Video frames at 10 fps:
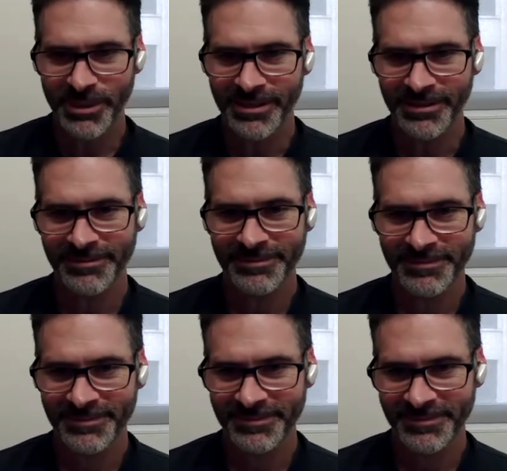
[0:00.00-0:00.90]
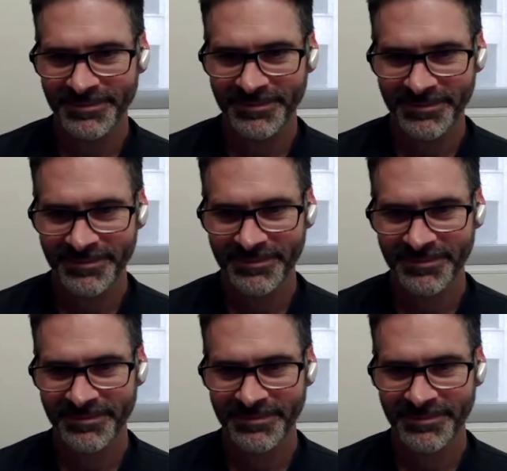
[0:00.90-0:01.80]
to be here.
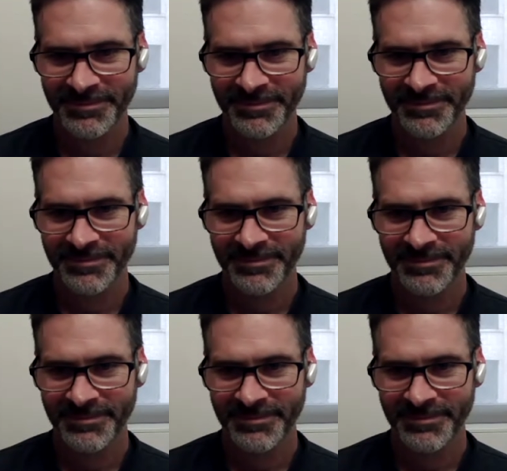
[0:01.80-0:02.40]
So you have a